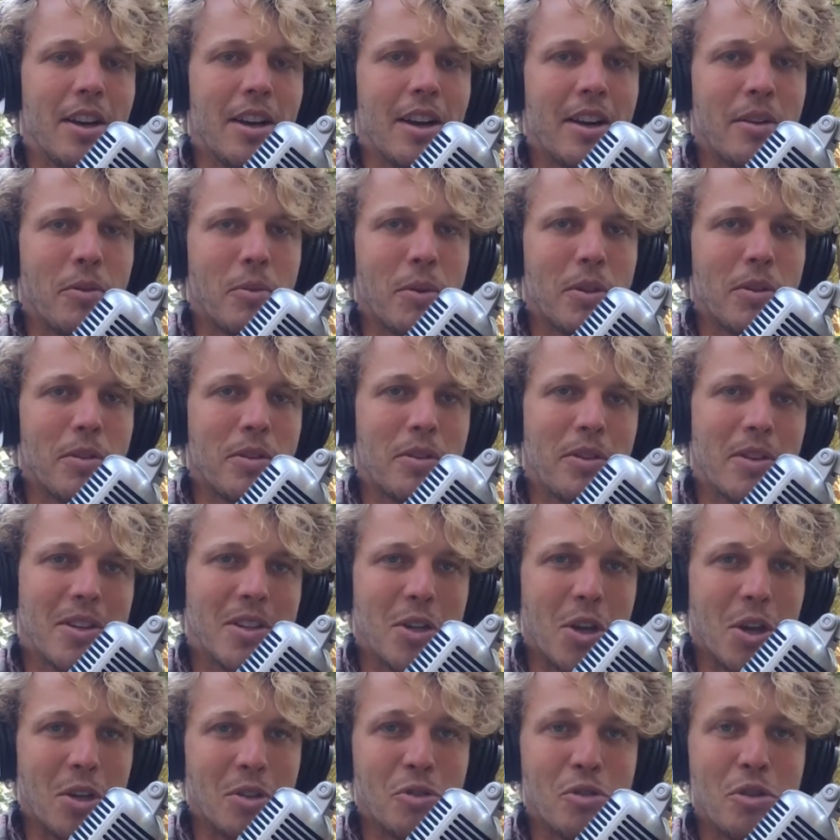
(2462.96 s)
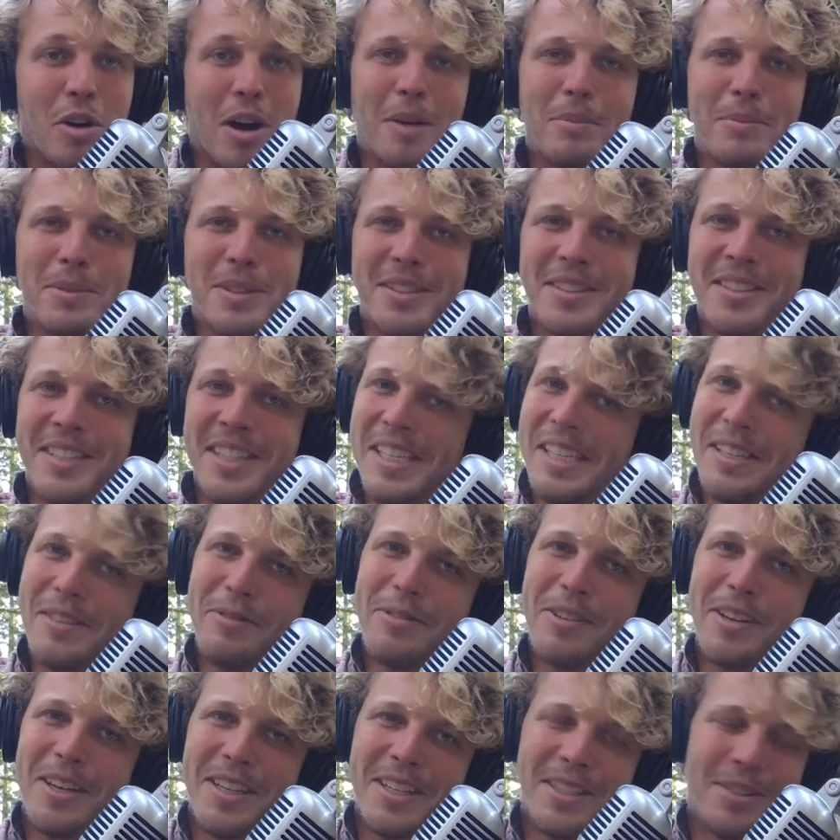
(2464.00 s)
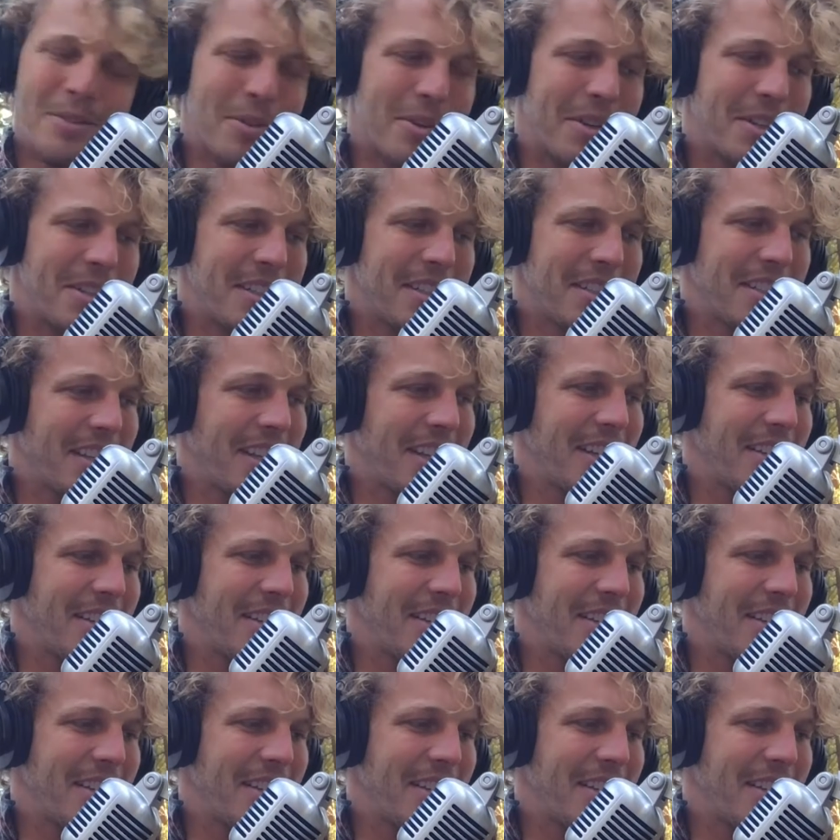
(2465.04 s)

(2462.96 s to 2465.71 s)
I went through a dropped D phase, where I just kind